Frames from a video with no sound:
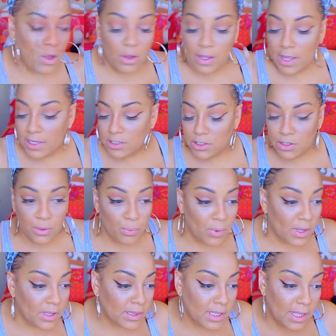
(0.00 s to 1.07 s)
Okay, so the
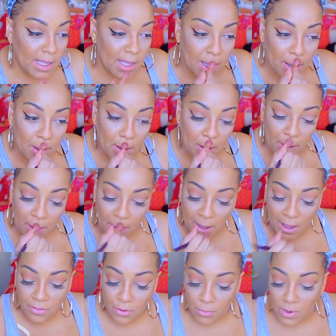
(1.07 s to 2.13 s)
one thing
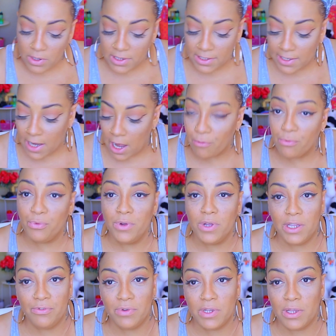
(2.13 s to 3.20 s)
that I
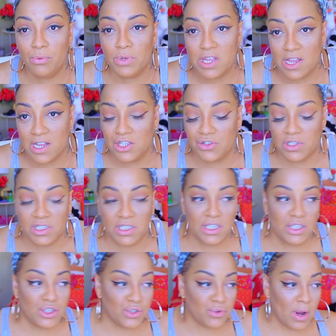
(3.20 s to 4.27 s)
really, really was interested
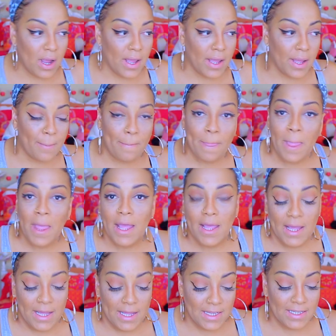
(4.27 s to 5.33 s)
in trying
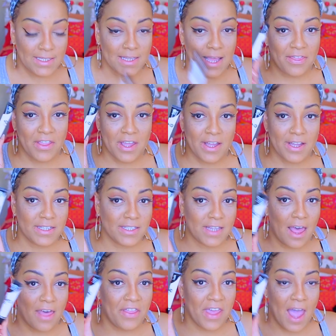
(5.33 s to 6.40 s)
is this,
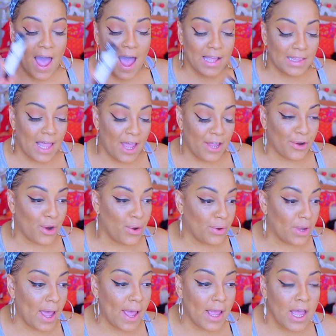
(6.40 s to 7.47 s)
the highlighter,
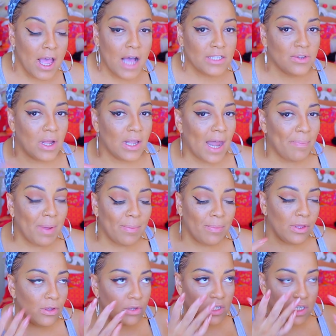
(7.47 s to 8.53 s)
okay? So a lot of
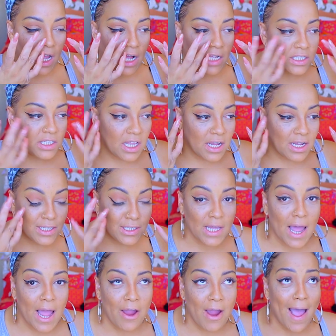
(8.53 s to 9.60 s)
people use it under their
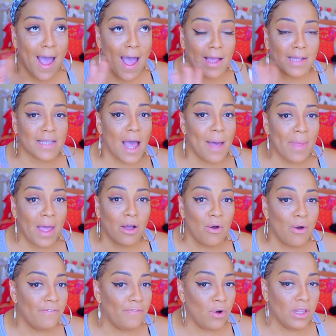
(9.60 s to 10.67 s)
entire eyes. I'm not
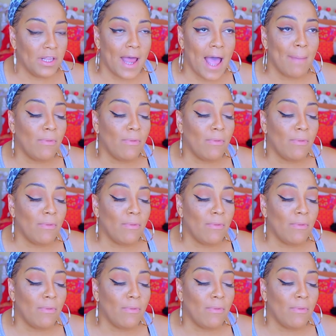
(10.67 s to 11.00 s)
going for all of that.